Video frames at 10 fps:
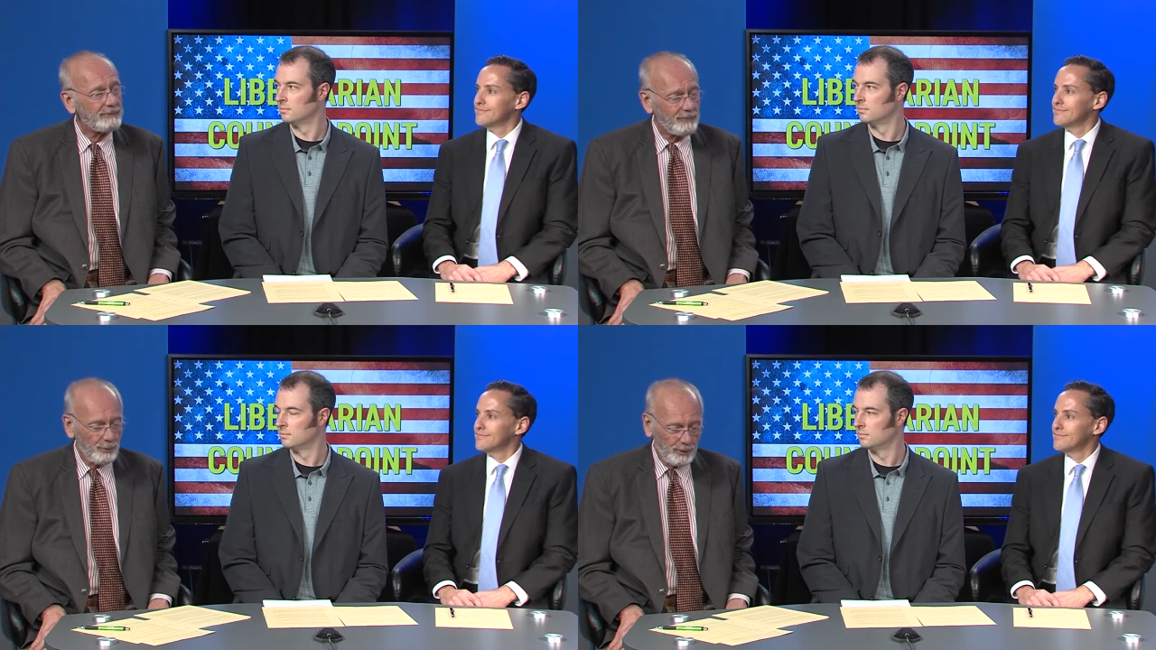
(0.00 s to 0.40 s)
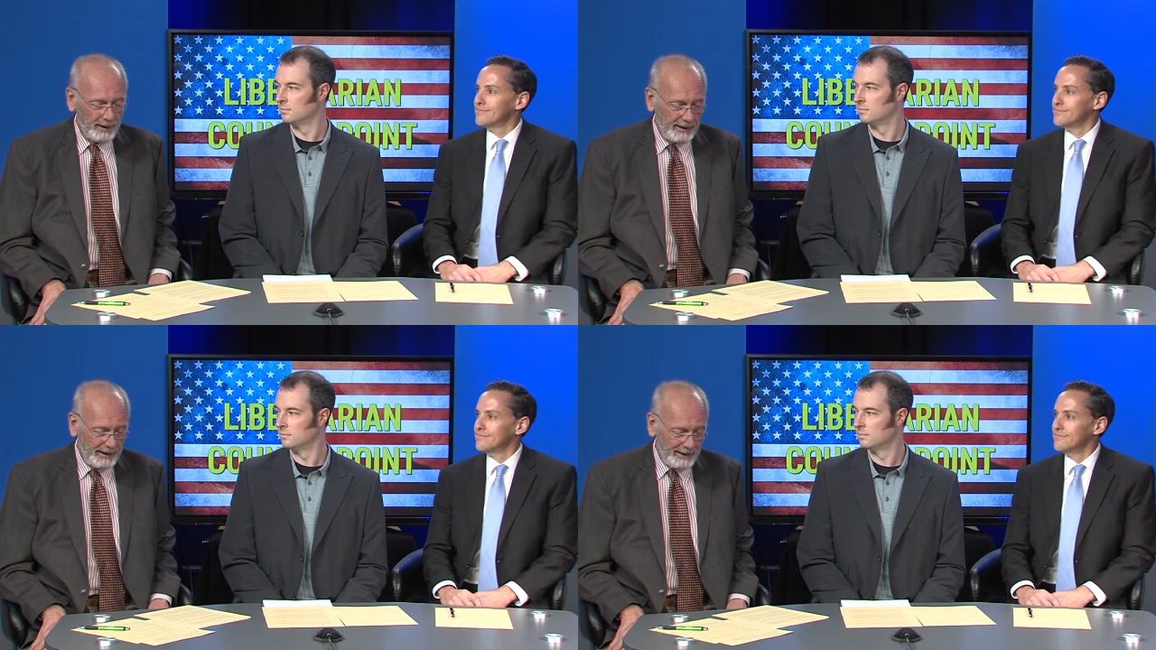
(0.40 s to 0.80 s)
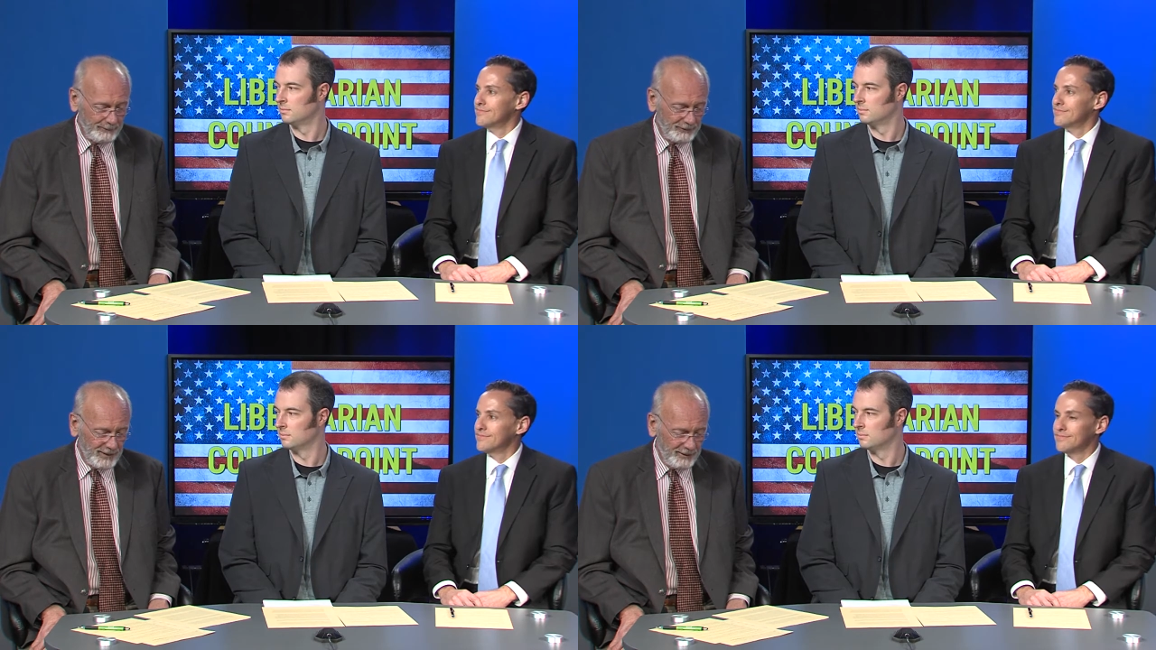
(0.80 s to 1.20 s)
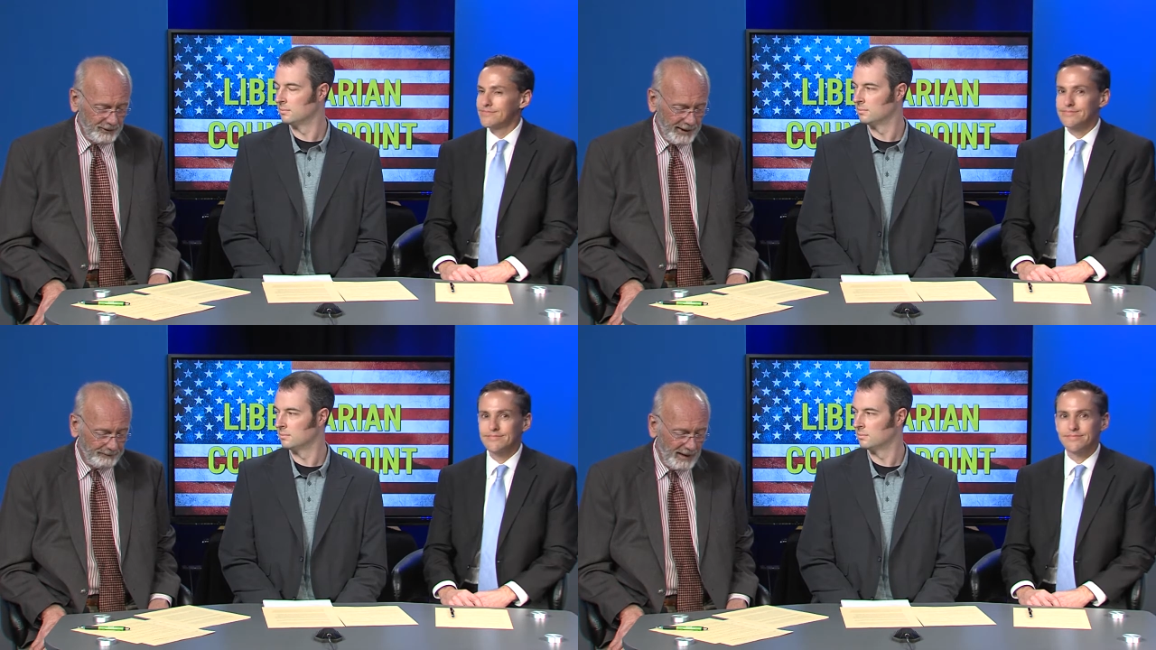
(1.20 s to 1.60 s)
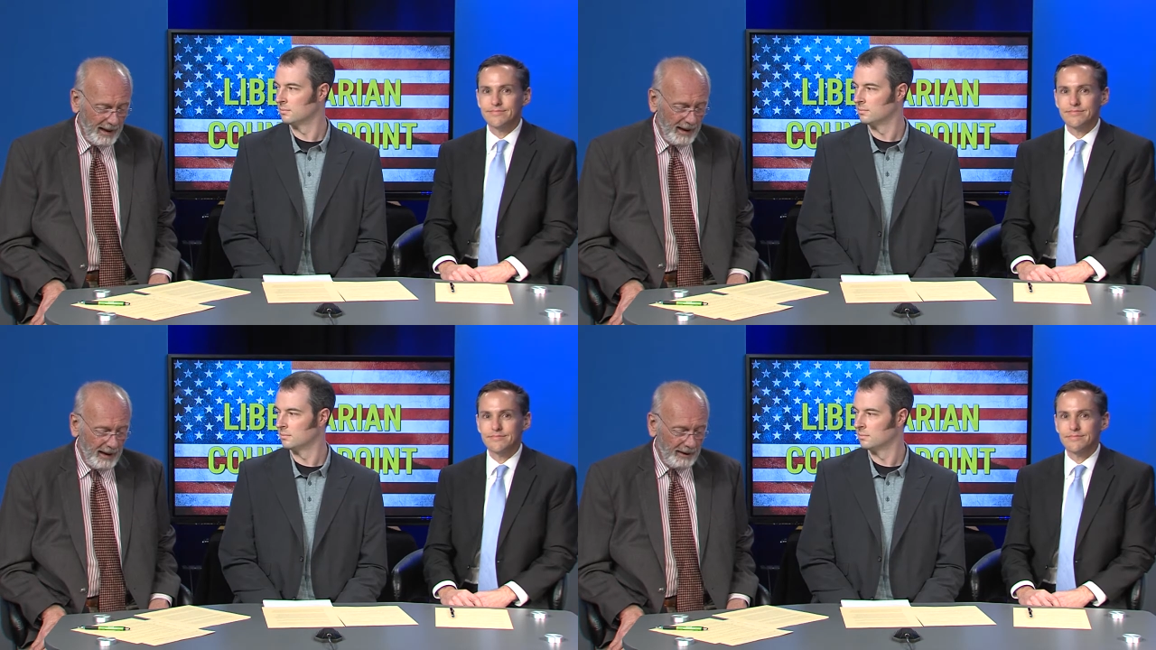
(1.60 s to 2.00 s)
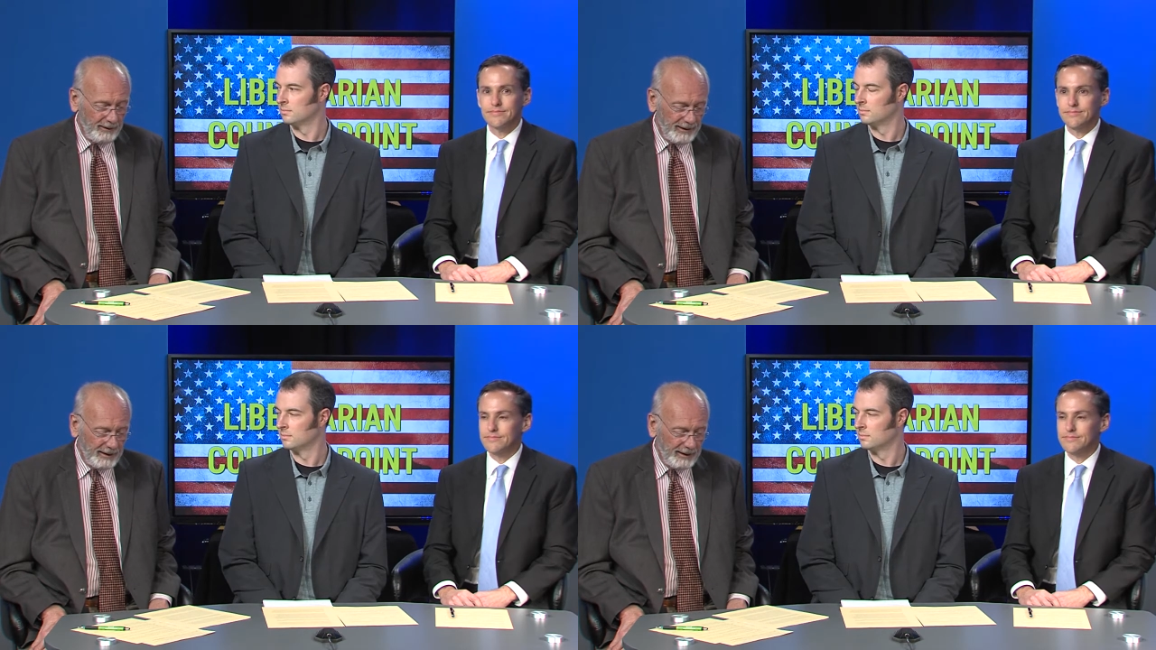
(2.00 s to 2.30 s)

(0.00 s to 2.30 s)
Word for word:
Speaker 1: 4 a.m. Saturday. The